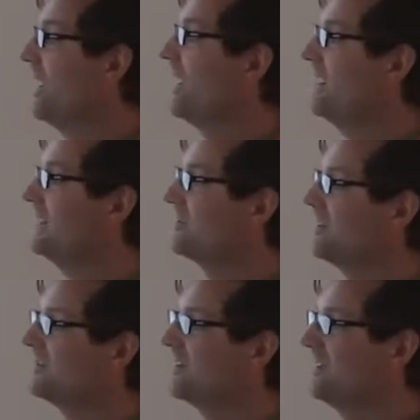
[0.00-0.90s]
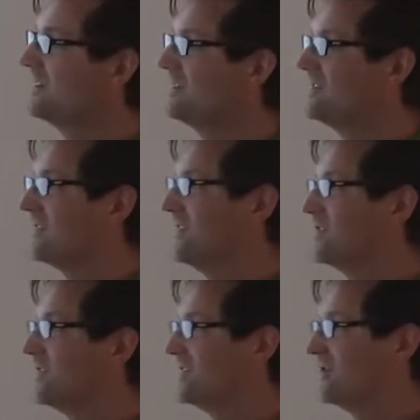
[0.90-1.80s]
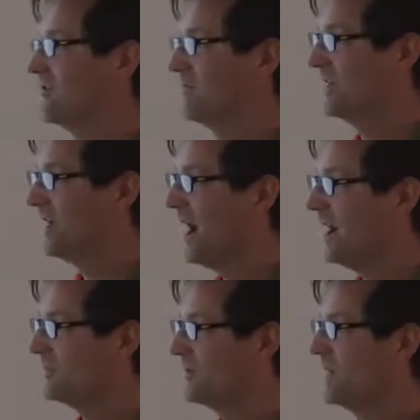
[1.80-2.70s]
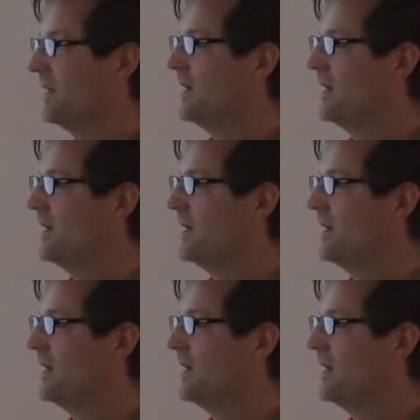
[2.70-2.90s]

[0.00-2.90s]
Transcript: intrinsic interest of being hyped.